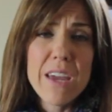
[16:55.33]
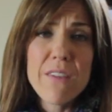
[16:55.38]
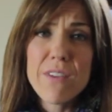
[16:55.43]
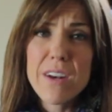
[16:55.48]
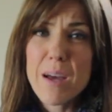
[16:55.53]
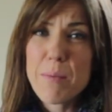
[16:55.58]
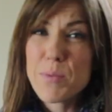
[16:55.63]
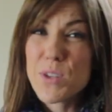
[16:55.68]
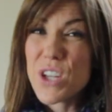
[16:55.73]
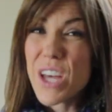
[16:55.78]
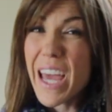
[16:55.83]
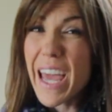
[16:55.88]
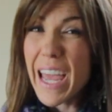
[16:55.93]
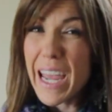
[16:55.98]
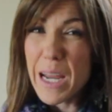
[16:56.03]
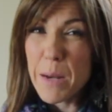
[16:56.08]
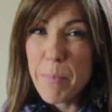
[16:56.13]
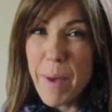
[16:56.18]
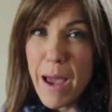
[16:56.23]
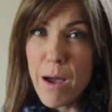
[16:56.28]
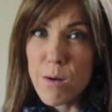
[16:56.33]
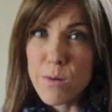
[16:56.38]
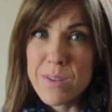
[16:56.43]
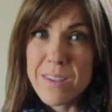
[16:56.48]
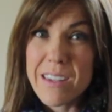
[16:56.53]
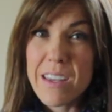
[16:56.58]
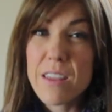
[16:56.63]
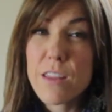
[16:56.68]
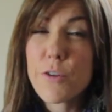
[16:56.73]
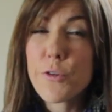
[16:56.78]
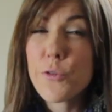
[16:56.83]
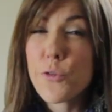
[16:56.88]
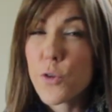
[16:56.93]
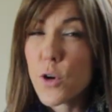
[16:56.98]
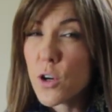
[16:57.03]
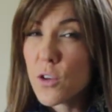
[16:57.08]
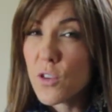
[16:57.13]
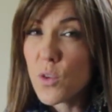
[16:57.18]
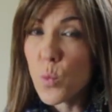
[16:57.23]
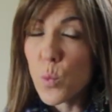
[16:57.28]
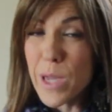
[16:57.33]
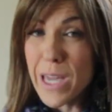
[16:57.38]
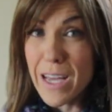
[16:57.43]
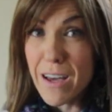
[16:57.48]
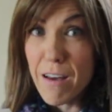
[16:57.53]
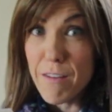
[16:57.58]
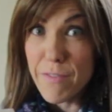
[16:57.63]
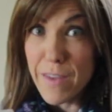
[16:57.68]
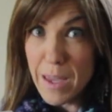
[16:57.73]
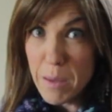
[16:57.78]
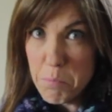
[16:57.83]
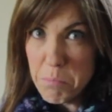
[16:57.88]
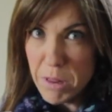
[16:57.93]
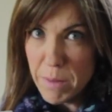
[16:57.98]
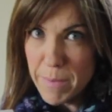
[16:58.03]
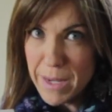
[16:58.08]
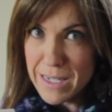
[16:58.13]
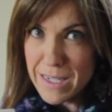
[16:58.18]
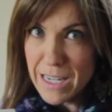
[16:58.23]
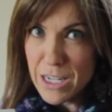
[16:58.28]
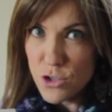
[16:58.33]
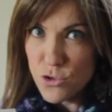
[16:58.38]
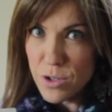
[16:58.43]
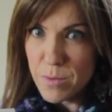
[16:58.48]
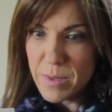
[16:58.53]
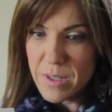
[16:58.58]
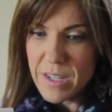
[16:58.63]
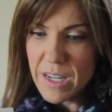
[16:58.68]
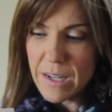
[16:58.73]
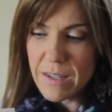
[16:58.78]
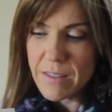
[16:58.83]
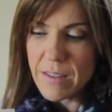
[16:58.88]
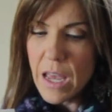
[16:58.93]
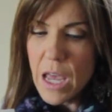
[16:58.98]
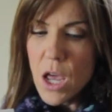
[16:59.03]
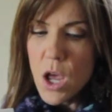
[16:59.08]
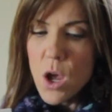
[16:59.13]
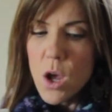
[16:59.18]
even up to 8 pounds in their first week of implementing Trimsix.